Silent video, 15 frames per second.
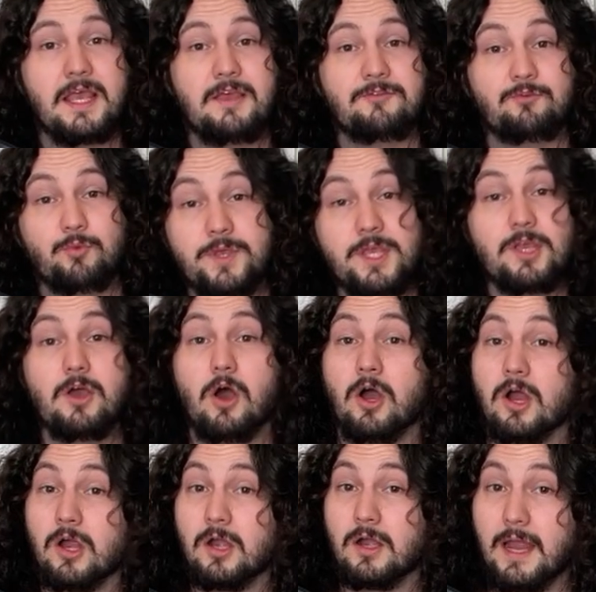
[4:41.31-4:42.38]
If we
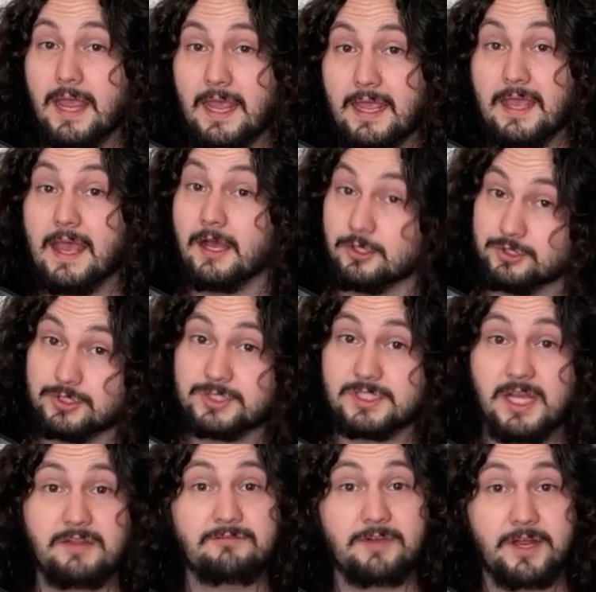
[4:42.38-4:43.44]
are a
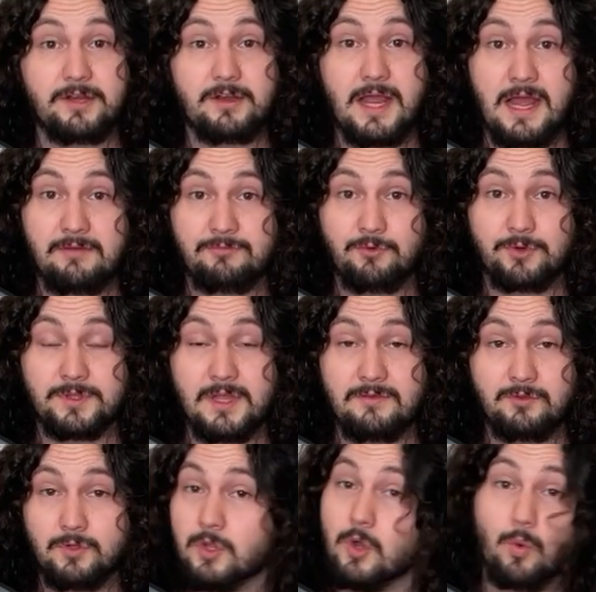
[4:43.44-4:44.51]
Eldritch Knight Fighter at 4th
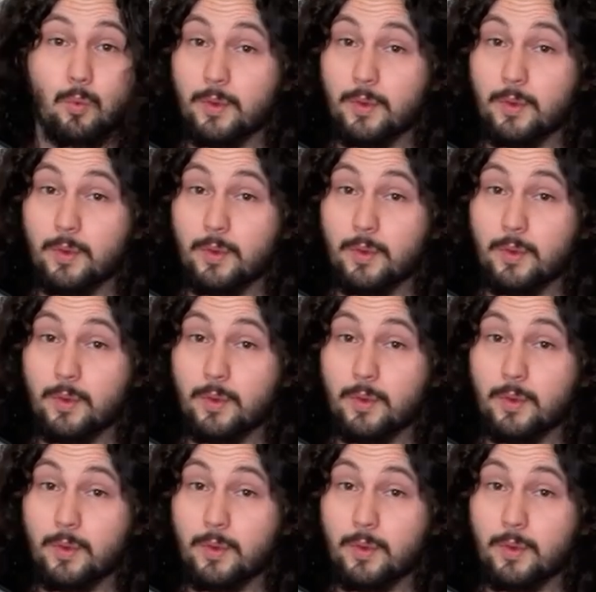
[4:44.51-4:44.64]
level,